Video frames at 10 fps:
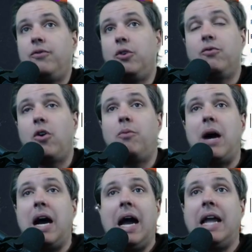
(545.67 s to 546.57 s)
fall
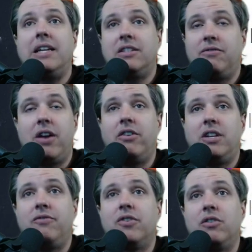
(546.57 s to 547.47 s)
behind, it's very
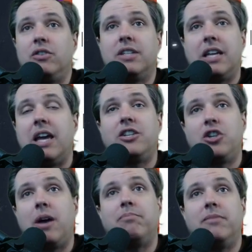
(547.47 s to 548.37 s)
difficult to catch
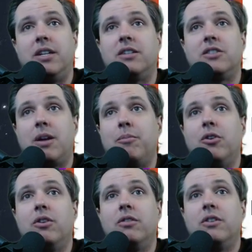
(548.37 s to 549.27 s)
up in a
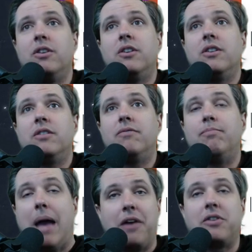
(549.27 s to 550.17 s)
summer
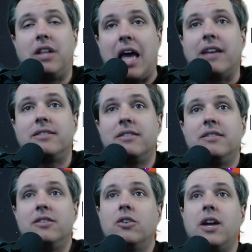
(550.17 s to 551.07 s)
math class.
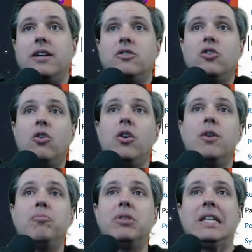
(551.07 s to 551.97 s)
Okay, so
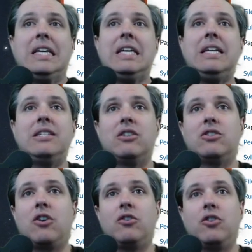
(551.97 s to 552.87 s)
please
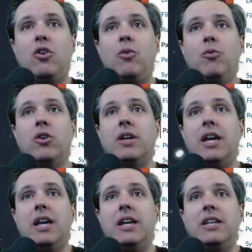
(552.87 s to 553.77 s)
start the homework
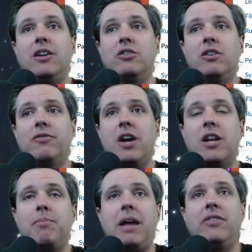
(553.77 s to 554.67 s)
and get yourself caught
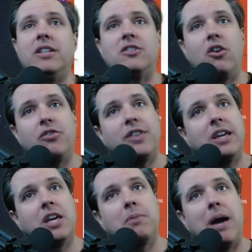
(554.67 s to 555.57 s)
up and then start
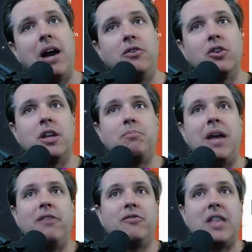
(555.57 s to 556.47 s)
thinking about how you're going to
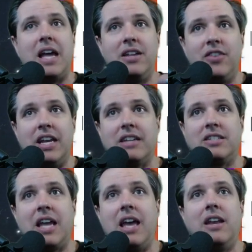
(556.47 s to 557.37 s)
pay for that in the next
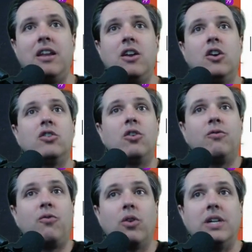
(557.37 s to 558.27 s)
10 to
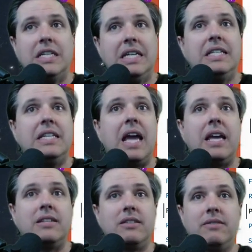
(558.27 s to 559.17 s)
14
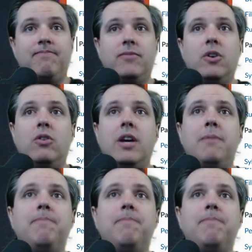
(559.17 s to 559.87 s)
days. Okay,